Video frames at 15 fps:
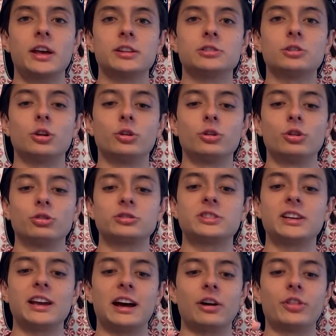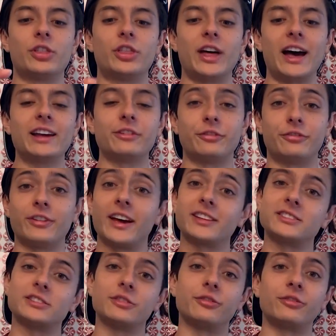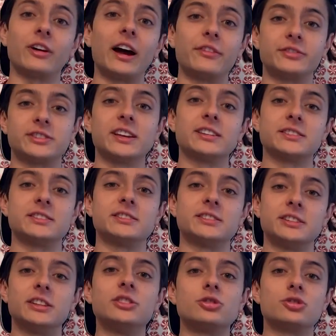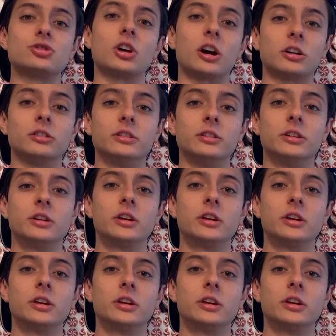So you'll see how that affects the 5 senses in each chocolate.